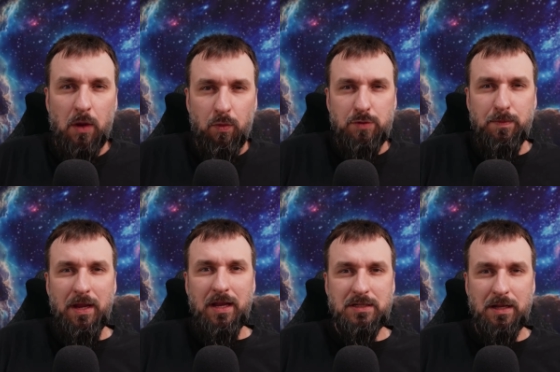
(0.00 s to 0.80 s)
which
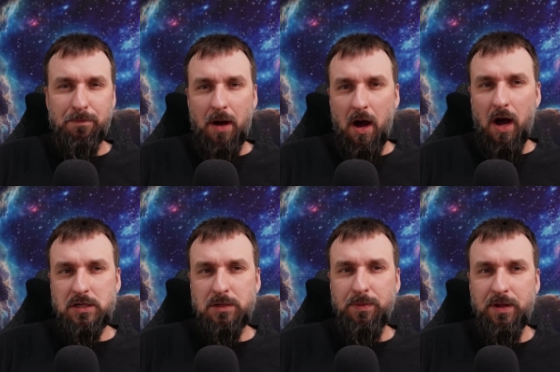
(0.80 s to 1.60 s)
means it
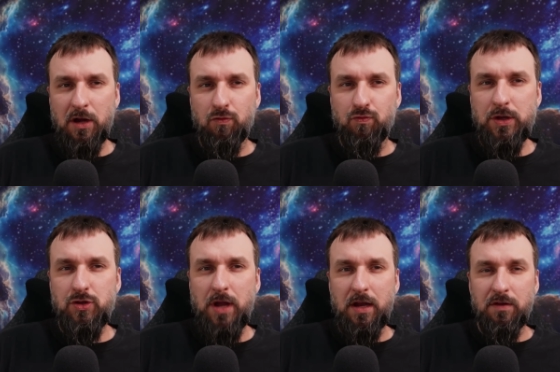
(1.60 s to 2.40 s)
possibly
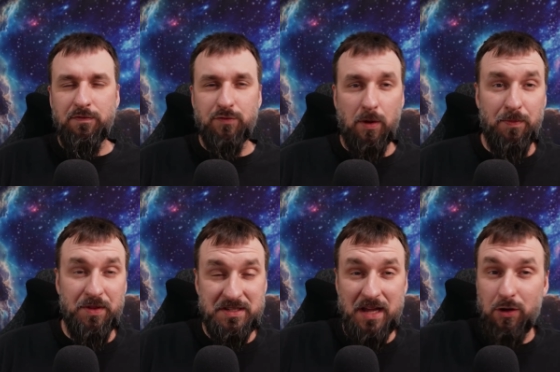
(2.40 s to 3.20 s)
originated from the
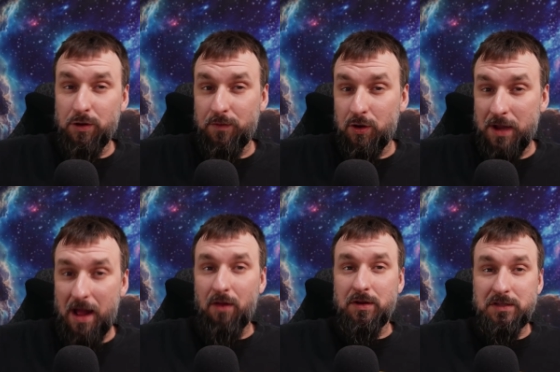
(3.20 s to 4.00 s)
center of our
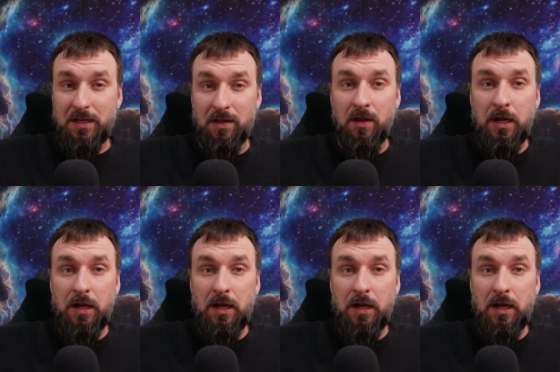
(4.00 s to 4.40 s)
galaxy,